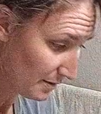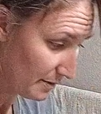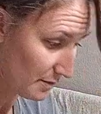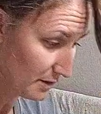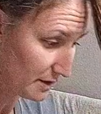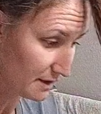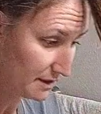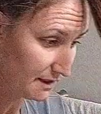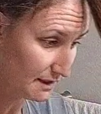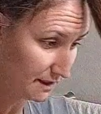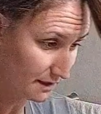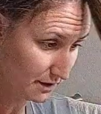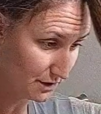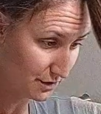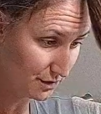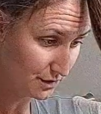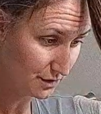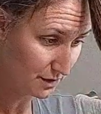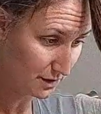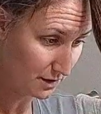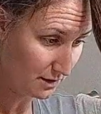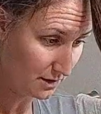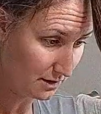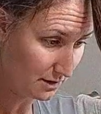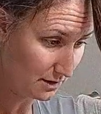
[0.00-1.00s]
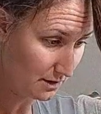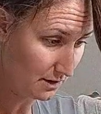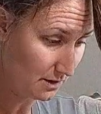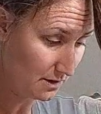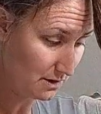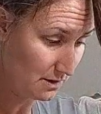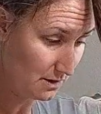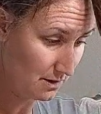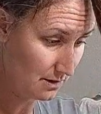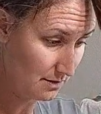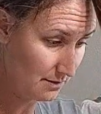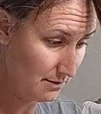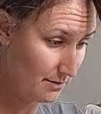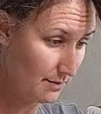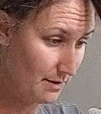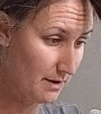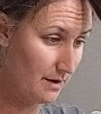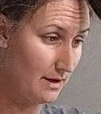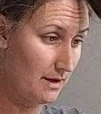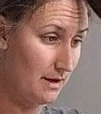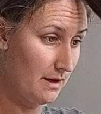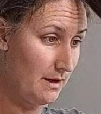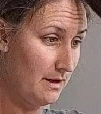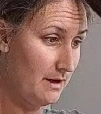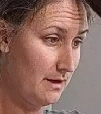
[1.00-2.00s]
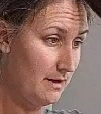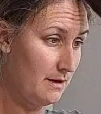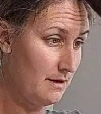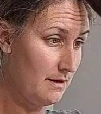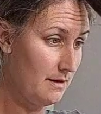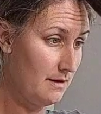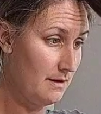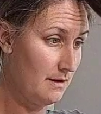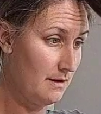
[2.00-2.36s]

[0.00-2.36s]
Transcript: bit more texture by